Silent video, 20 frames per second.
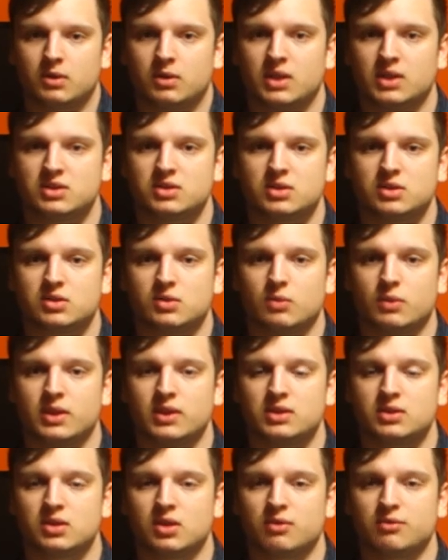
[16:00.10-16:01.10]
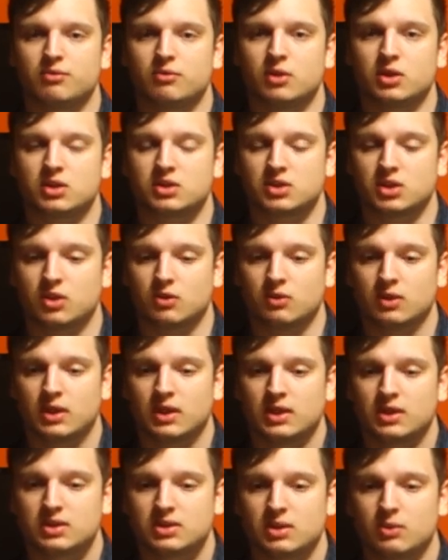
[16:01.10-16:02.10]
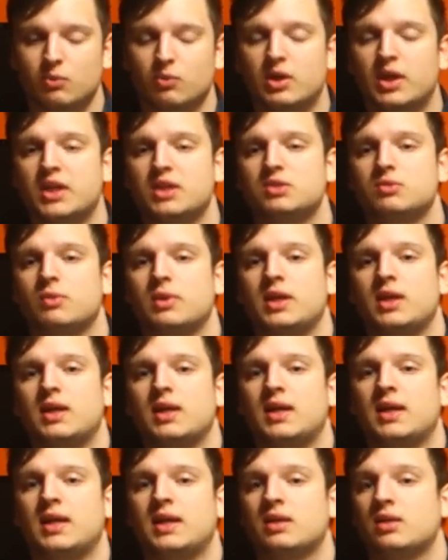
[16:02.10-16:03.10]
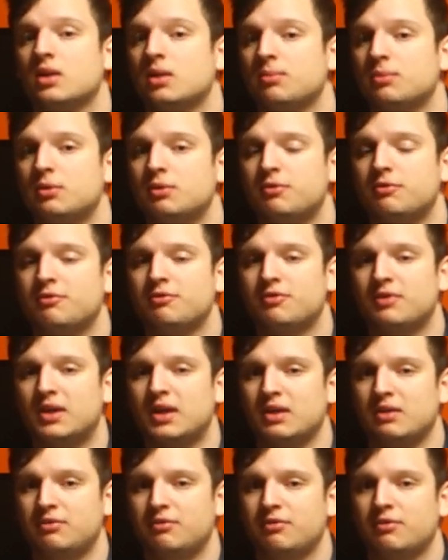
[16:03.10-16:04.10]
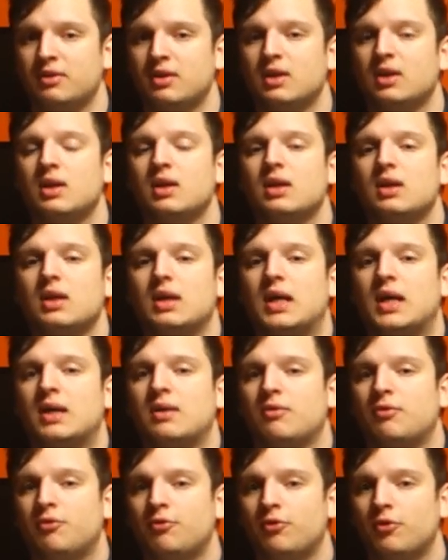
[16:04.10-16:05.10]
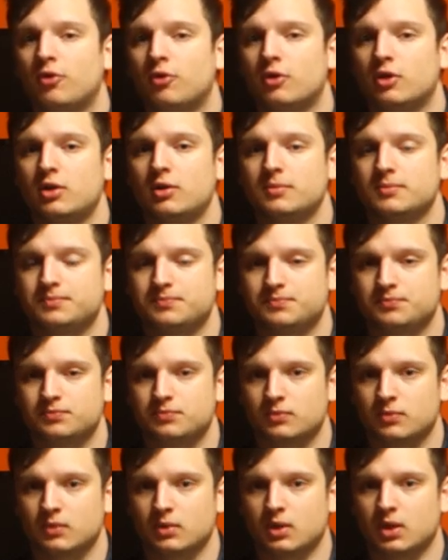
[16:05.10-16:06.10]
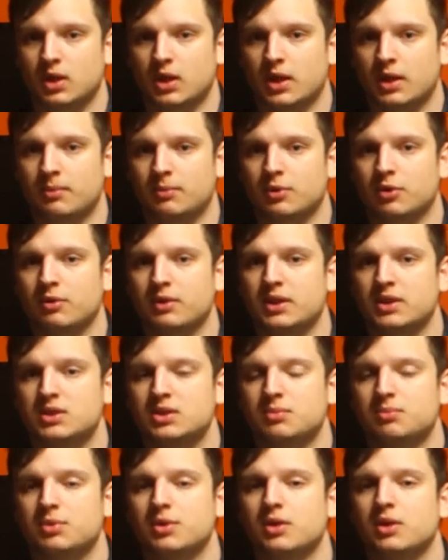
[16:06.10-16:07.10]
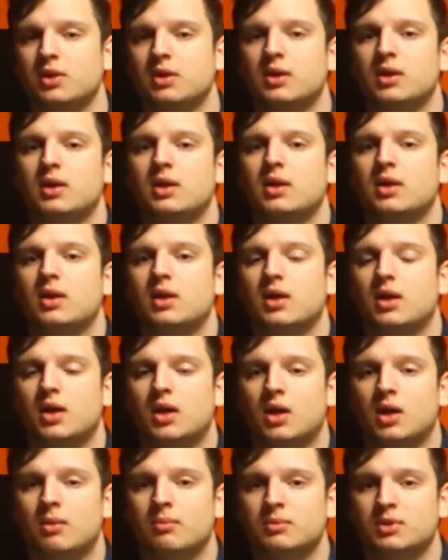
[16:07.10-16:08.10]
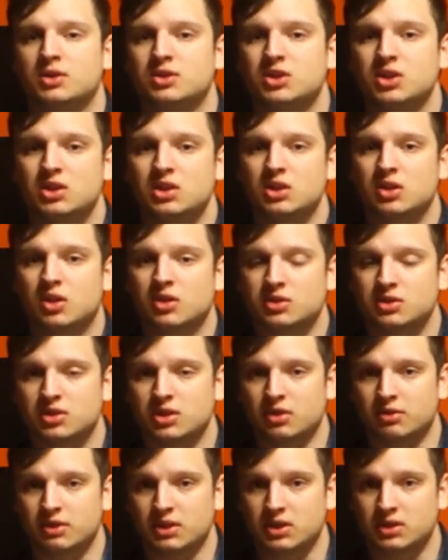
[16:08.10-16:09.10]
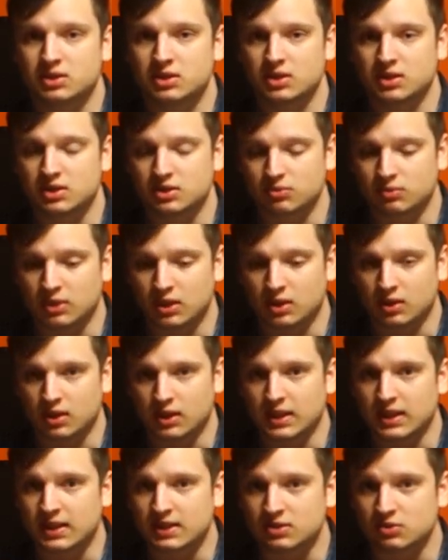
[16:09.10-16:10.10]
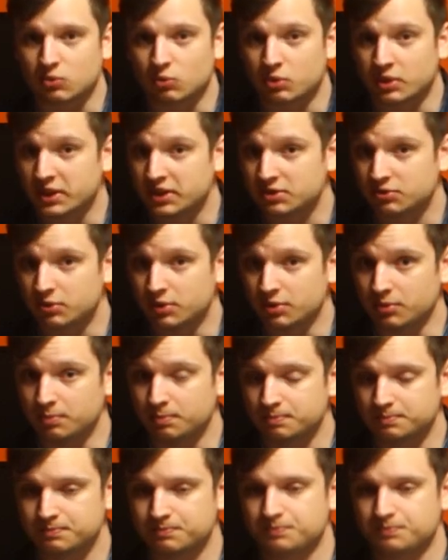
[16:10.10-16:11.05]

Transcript: know, that's just the way stuff works. So Simraceway at number 5. At 4 I'm going to put the GTR series as well as Raceroom.